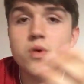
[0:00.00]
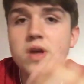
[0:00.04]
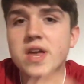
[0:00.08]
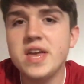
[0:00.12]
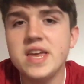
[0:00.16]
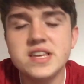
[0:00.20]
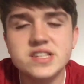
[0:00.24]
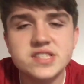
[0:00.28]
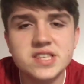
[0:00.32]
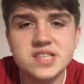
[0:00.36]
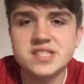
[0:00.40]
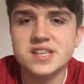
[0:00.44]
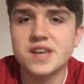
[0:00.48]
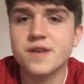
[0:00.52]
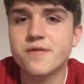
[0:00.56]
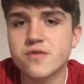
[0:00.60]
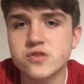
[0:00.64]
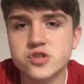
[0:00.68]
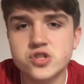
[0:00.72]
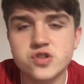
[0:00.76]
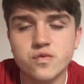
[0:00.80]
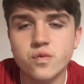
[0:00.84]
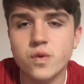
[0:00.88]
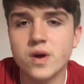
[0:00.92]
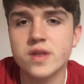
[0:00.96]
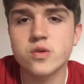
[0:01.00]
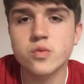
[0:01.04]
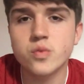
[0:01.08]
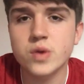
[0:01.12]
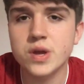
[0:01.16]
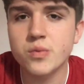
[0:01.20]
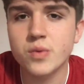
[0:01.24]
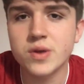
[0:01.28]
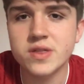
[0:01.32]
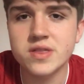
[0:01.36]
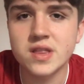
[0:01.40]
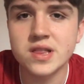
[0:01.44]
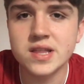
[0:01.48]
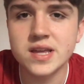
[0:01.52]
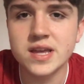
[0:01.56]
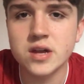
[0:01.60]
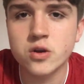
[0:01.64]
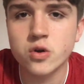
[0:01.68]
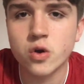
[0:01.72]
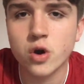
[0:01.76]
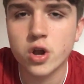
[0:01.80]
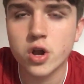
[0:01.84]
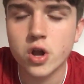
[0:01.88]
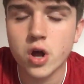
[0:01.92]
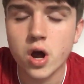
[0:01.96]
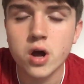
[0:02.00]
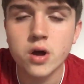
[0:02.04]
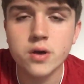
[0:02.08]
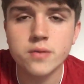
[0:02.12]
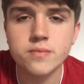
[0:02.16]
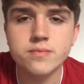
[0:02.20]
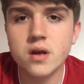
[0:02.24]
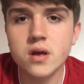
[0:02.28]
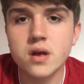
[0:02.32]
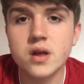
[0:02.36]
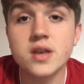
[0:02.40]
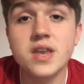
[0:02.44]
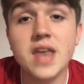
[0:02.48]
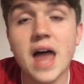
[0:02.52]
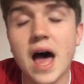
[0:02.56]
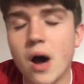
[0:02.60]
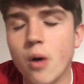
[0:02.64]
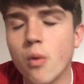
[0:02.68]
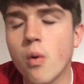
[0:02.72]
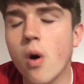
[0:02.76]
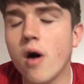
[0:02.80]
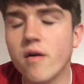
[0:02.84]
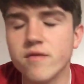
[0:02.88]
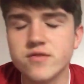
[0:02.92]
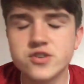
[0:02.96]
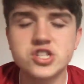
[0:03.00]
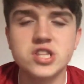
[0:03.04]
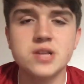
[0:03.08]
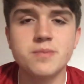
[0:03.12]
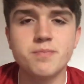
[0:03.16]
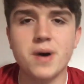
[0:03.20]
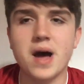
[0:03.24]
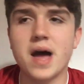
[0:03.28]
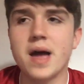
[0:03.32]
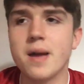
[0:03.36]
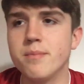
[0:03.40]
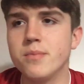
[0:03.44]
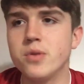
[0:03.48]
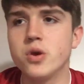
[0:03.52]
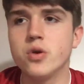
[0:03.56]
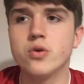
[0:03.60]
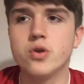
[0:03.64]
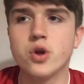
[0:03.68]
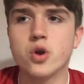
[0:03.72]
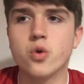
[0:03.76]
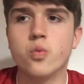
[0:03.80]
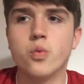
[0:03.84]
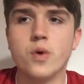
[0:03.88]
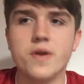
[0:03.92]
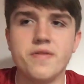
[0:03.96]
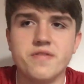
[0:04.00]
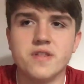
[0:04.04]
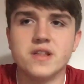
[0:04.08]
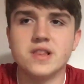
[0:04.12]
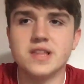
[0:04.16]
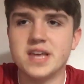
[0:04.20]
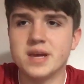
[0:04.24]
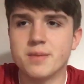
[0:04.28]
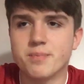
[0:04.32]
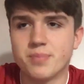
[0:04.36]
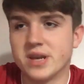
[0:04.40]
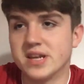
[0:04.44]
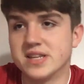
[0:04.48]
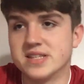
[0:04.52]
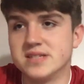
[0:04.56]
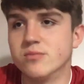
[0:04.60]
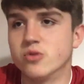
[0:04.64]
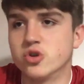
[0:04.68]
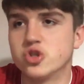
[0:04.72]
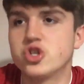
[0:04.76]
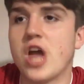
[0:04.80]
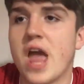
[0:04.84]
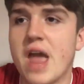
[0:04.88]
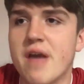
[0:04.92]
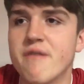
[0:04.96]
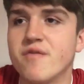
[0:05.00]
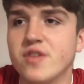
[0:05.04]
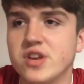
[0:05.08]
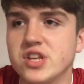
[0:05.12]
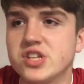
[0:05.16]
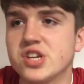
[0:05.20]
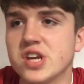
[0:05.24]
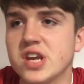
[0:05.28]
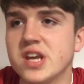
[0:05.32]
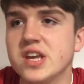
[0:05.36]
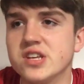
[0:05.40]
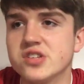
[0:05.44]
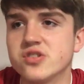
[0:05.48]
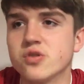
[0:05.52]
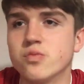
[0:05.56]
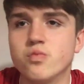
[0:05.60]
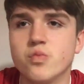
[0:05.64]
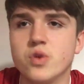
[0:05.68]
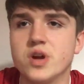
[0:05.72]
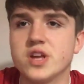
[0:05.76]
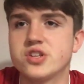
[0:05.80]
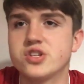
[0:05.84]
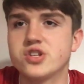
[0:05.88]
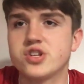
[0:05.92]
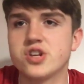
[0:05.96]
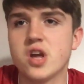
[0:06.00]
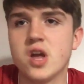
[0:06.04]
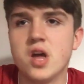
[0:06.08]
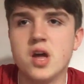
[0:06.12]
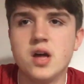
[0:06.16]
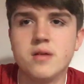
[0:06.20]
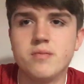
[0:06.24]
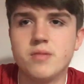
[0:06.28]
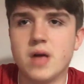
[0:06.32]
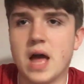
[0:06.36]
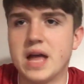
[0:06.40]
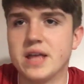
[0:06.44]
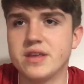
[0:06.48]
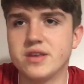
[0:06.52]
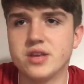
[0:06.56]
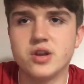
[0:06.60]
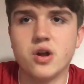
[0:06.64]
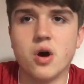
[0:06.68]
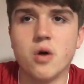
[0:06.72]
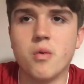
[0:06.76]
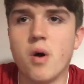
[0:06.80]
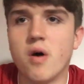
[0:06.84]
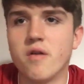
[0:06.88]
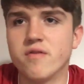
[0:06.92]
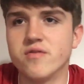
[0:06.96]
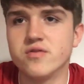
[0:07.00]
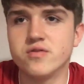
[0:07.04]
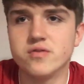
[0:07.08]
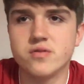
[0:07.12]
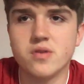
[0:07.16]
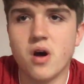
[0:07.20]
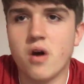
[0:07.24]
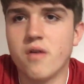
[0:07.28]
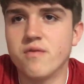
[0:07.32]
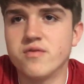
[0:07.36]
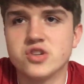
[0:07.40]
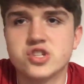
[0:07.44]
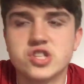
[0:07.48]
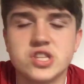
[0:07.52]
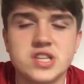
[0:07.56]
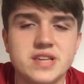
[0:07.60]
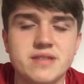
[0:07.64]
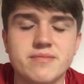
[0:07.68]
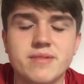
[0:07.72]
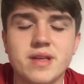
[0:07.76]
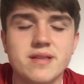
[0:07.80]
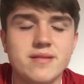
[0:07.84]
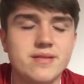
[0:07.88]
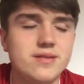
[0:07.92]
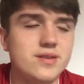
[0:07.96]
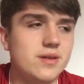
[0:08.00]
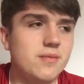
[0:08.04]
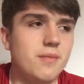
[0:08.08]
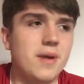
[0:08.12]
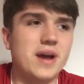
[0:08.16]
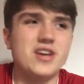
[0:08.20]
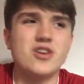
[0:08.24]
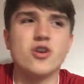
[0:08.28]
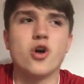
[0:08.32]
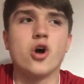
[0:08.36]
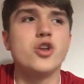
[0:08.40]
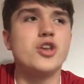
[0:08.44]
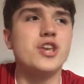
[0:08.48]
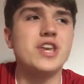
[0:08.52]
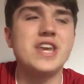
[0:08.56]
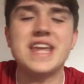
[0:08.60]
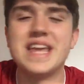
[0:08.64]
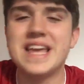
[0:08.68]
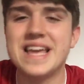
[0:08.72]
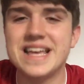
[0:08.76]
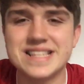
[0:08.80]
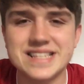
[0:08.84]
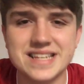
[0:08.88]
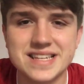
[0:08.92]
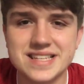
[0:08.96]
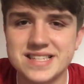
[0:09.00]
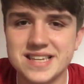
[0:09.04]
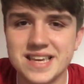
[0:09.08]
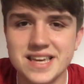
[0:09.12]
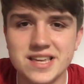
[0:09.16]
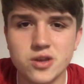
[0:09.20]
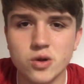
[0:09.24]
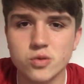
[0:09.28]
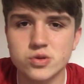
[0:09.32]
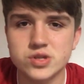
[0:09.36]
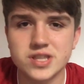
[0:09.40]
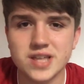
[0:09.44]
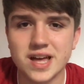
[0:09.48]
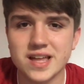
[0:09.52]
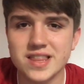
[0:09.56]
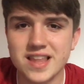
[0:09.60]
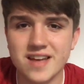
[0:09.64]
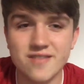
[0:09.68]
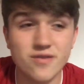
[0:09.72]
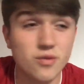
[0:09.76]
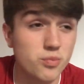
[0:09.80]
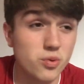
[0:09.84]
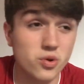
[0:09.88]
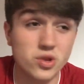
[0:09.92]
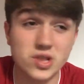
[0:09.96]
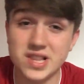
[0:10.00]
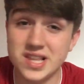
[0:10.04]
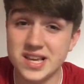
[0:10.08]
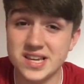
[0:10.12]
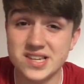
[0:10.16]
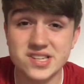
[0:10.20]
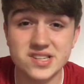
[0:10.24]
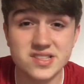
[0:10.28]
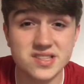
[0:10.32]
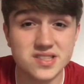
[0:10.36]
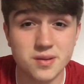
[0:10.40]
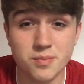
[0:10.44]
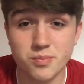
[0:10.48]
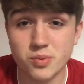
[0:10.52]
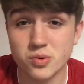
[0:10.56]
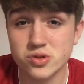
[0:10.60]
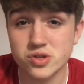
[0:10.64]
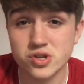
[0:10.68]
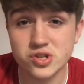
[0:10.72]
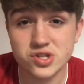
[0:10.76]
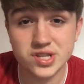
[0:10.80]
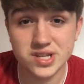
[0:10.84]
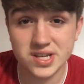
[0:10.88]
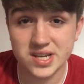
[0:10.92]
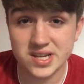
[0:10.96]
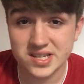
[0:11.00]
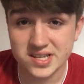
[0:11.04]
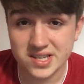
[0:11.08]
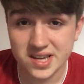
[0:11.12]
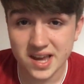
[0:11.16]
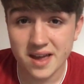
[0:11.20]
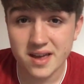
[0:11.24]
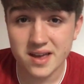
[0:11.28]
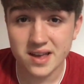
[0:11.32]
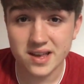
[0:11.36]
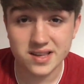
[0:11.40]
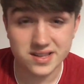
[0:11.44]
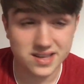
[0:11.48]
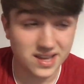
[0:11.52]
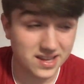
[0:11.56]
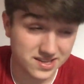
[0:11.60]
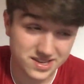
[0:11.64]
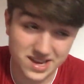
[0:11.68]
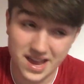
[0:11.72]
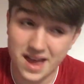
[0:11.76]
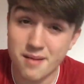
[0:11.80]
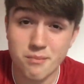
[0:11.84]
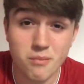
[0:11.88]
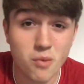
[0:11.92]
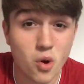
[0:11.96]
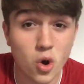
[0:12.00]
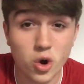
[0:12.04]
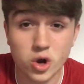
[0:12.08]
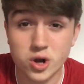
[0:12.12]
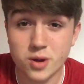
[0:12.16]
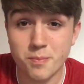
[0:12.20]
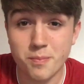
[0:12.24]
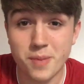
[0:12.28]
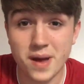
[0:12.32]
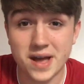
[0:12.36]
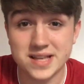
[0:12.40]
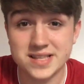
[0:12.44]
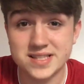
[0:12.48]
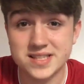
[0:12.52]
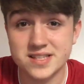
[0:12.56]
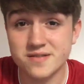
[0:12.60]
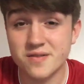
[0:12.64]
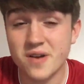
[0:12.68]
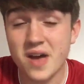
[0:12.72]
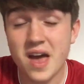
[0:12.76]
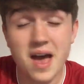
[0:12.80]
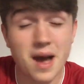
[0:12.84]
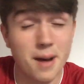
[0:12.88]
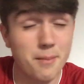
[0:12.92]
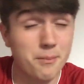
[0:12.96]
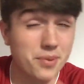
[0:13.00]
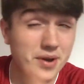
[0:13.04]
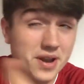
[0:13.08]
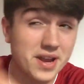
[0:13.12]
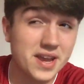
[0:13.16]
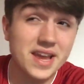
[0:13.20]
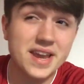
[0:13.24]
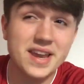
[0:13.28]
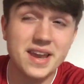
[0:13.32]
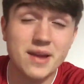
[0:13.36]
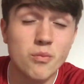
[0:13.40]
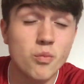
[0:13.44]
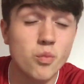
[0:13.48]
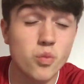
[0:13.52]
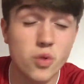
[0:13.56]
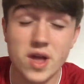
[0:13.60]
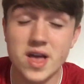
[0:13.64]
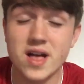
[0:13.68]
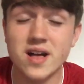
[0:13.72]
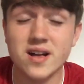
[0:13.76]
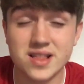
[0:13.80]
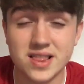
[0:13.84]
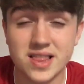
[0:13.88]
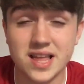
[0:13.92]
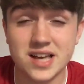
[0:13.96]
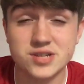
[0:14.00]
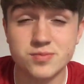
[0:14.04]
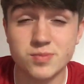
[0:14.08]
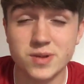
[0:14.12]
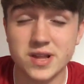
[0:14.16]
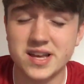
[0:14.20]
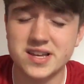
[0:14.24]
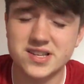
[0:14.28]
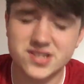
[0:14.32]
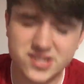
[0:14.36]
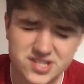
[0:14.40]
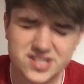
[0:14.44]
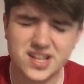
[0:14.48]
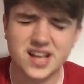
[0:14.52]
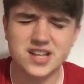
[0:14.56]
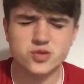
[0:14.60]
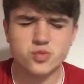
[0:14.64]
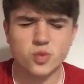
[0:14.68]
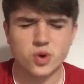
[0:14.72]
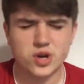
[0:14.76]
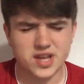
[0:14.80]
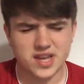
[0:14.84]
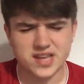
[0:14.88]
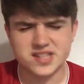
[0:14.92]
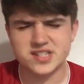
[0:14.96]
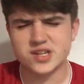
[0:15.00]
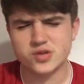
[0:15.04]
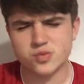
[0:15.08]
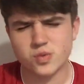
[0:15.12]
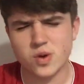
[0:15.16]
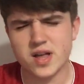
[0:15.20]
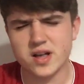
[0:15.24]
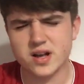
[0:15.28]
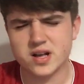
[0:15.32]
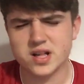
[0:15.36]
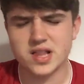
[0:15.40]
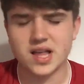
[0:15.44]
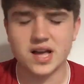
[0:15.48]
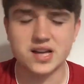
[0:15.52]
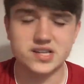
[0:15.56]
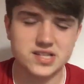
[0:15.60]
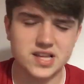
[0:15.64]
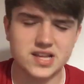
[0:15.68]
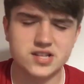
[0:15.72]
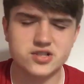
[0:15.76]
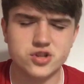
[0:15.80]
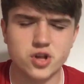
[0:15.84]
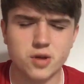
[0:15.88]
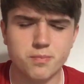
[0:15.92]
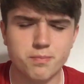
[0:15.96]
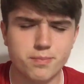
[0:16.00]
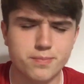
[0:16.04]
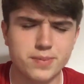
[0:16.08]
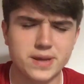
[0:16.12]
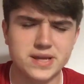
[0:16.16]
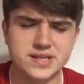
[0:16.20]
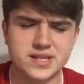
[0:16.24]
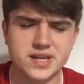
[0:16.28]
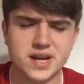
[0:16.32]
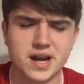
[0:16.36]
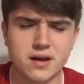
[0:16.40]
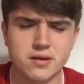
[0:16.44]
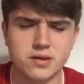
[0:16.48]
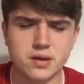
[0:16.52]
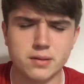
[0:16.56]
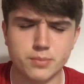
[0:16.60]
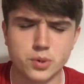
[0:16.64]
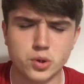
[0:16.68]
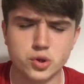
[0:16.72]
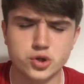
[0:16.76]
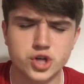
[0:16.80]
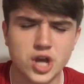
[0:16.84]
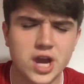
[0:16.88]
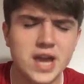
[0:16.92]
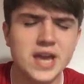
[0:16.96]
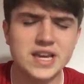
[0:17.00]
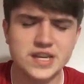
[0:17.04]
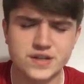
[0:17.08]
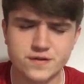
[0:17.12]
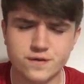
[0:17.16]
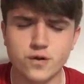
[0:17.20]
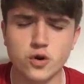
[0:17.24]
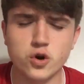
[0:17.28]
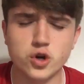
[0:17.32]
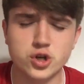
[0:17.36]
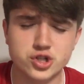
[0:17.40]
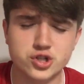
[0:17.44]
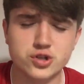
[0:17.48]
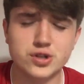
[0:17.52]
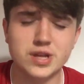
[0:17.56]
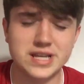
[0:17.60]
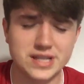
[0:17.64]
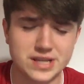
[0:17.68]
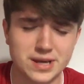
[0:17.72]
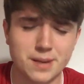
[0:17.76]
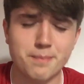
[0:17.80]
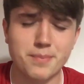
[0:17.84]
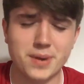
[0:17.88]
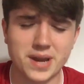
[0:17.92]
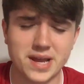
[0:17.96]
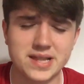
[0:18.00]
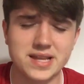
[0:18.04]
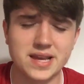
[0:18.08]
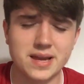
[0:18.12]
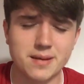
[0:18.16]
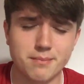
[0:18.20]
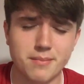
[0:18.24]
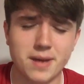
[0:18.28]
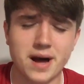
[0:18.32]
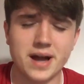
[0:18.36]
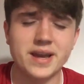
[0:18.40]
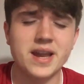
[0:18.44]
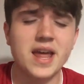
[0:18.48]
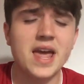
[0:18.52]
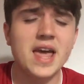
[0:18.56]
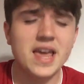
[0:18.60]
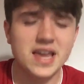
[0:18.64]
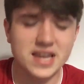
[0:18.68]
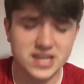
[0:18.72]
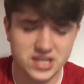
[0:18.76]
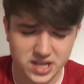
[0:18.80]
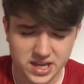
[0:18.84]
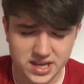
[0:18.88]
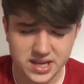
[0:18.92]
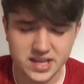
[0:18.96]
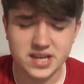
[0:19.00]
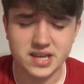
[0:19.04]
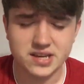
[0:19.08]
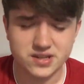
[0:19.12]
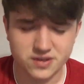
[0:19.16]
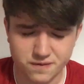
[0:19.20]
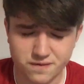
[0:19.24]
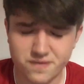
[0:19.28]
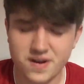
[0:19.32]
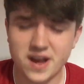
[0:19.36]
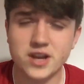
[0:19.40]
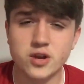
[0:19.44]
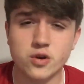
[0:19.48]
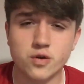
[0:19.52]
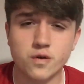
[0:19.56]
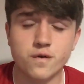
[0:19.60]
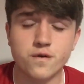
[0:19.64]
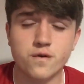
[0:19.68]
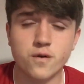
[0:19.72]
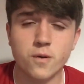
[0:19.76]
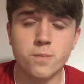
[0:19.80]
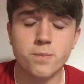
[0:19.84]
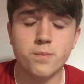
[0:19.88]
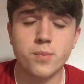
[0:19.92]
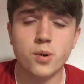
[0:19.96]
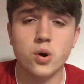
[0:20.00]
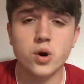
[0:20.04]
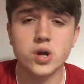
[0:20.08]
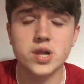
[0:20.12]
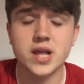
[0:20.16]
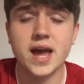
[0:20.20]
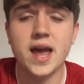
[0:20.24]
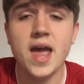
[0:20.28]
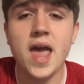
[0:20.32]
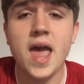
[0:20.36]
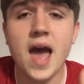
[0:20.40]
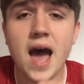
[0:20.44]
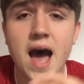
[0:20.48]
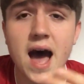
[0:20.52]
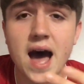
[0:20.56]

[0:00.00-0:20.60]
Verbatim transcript: He's the difference of whether we win the league or not. Now, obviously, Bayern Munich win the league pretty much every season, which, uh, you know, ob obviously you might not need Coutinho to that level. But listen, the Bundesliga is, get, is getting more competitive and bringing in world-class players, because that's what he is. He's world-class. Let's not beat around the bush. He's fucking, he's a brilliant man. He, he, he's a very good footballer.